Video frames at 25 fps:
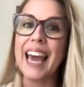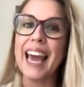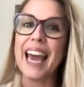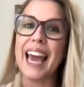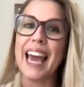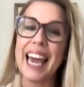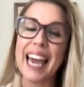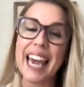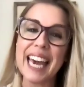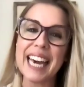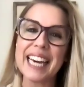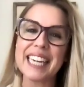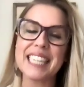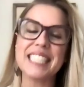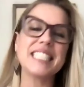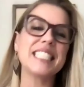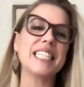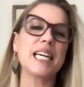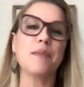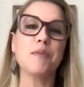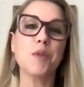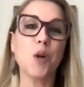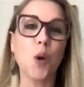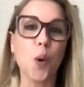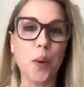And
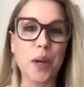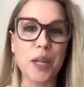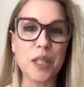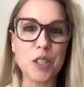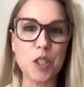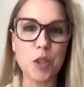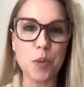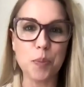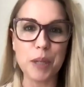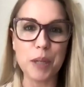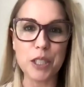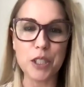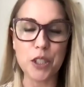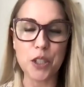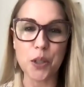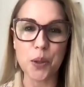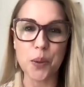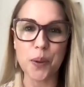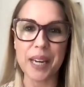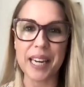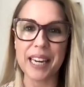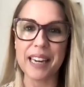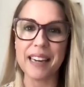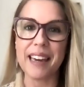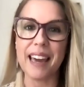I'm going to be
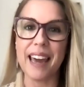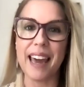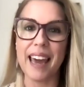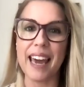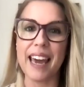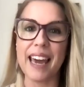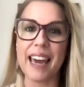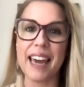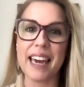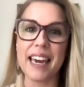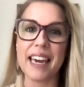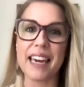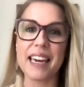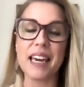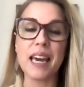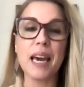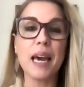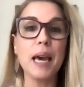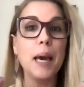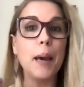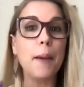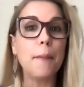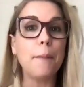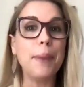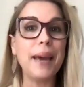doing a
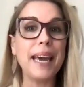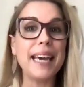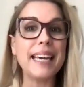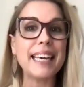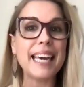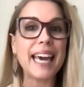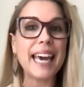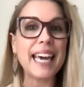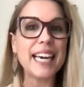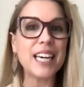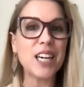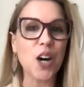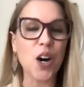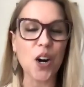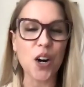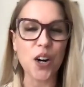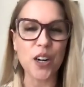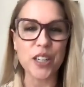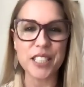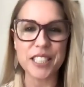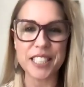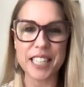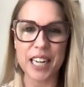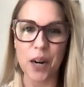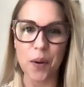pick a
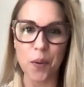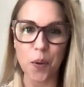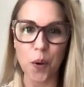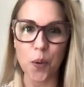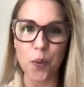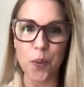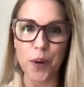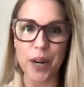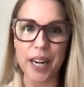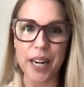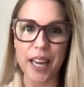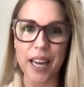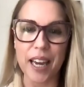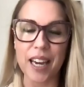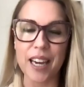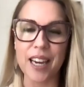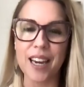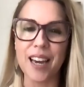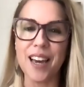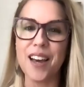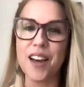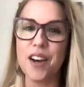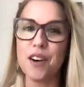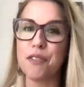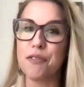card tarot reading
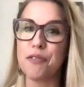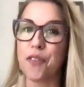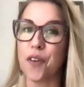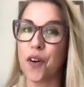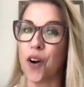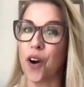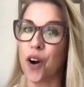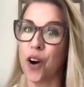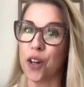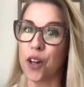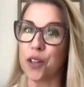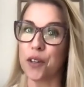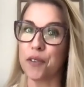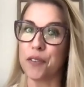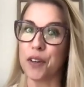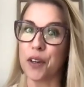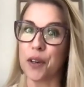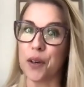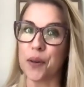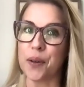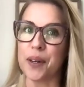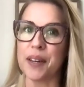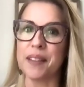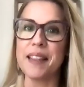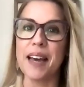for all of
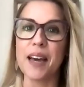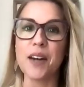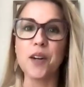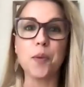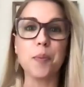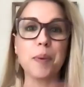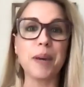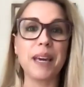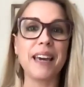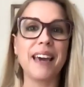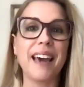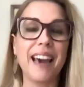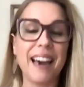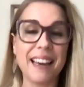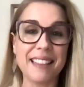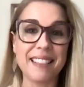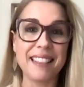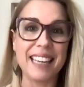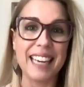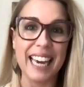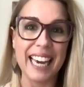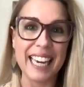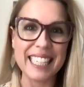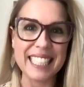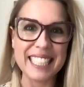you. And that'll be at
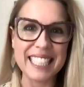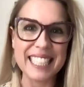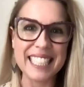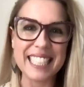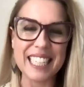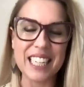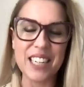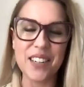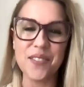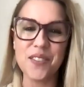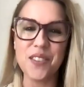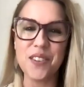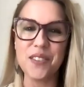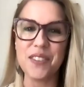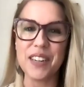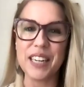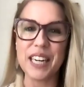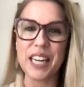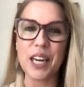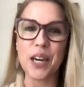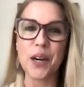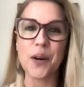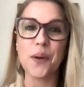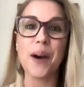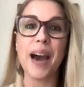the end of the
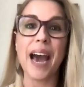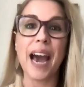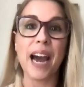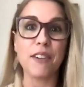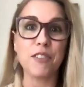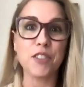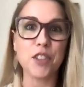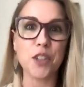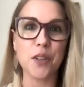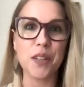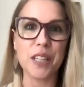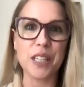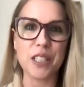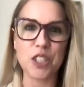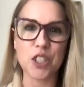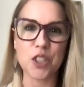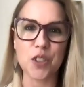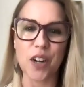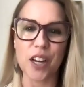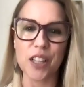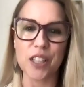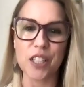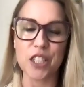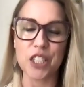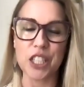video after the
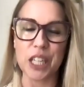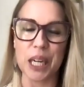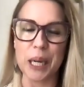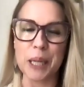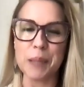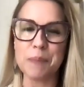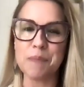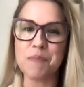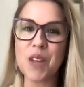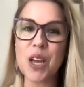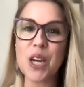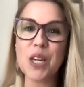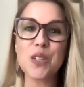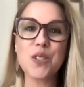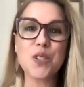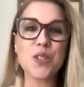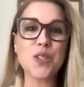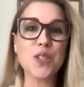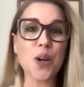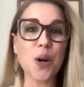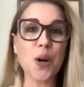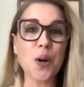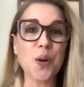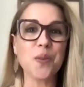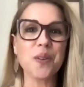astrology.
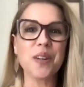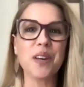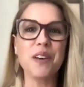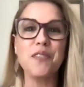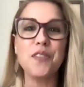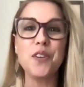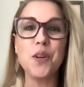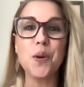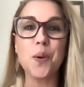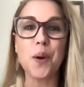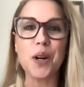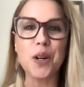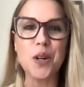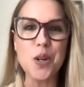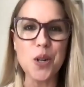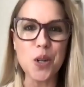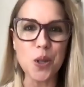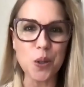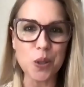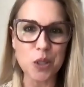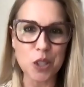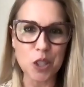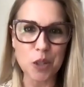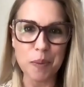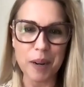So if you are
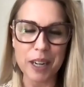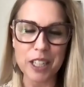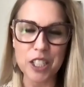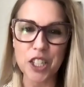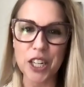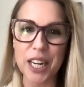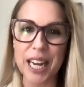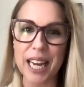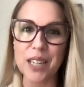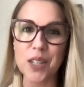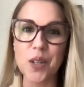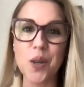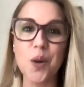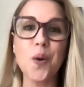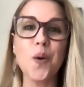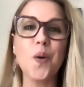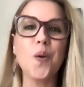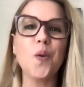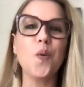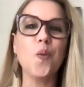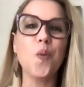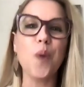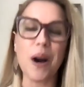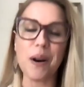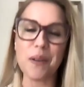new to my channel,
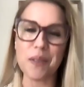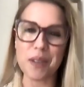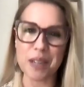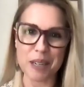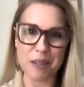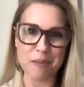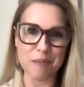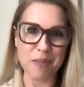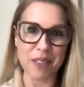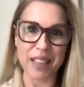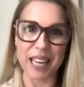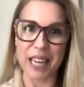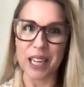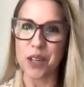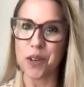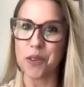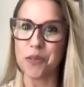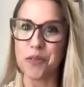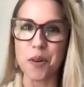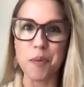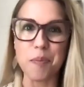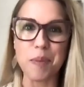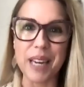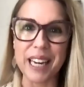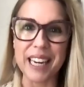welcome. Thank you
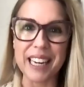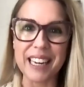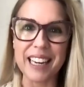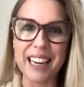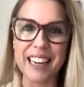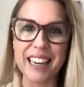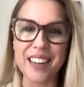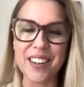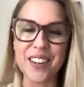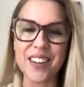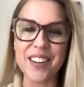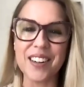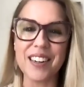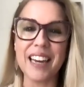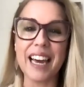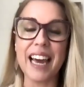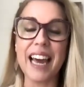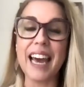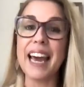for being here.